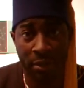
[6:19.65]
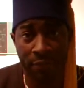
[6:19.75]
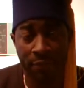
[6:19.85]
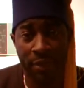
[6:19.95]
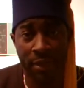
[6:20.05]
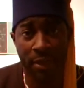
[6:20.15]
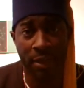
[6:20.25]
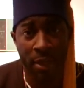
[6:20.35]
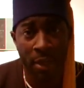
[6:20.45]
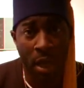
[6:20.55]
It's
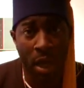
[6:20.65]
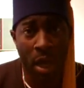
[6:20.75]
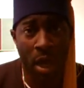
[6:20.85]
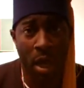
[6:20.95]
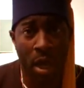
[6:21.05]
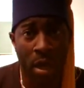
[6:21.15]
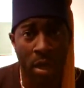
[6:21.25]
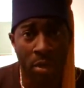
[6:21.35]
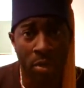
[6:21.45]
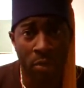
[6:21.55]
the,
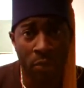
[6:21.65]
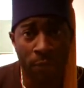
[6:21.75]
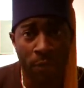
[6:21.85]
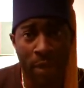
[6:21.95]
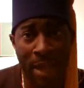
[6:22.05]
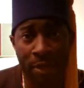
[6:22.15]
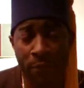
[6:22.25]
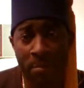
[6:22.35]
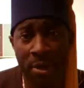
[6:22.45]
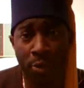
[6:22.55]
for lack
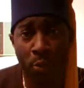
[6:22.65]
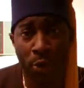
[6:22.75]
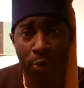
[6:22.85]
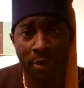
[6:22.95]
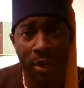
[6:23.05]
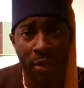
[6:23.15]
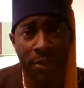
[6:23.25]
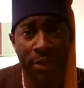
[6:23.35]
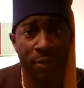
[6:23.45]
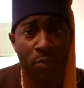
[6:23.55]
of a better word,
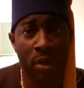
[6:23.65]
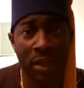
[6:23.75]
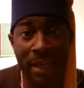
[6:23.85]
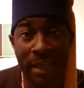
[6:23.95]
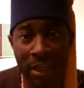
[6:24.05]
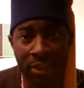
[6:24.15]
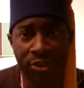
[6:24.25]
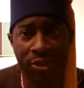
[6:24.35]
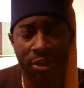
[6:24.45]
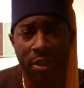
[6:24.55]
the Willie
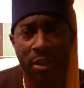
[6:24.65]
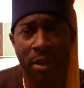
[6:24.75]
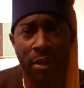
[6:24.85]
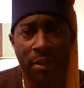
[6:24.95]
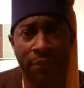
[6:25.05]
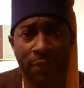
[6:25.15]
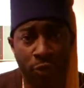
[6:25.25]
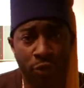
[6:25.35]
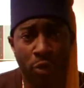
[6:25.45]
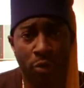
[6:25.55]
Lynch
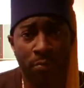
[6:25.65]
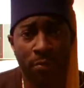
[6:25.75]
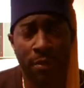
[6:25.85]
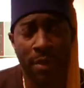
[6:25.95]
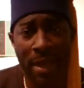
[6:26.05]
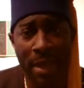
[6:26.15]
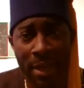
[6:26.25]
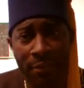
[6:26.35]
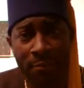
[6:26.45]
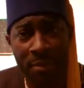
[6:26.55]
syndrome that
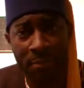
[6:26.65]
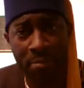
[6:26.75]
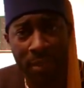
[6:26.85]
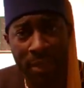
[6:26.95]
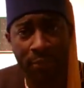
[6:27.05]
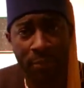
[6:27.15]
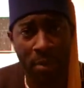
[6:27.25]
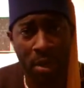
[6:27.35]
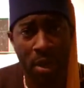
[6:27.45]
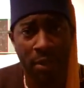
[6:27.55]
has been placed
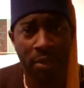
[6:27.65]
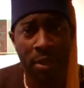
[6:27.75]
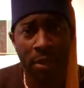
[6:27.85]
upon